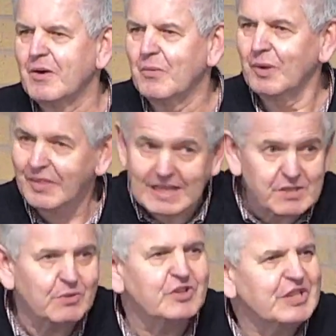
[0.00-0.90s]
Well, that's
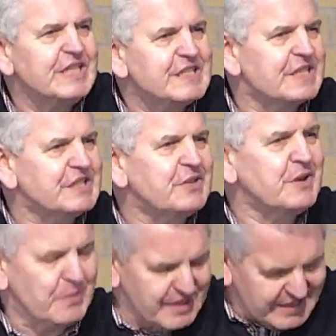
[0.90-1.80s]
what Jesus is
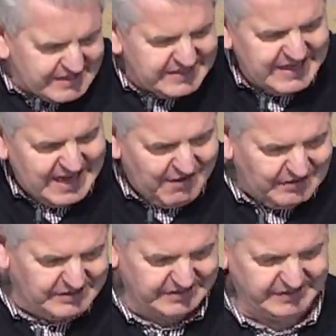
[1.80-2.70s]
doing with his
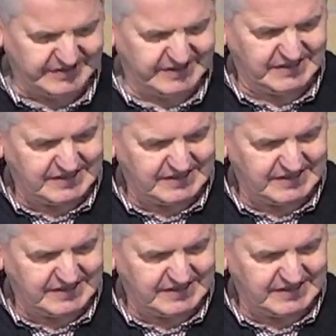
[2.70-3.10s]
inheritance.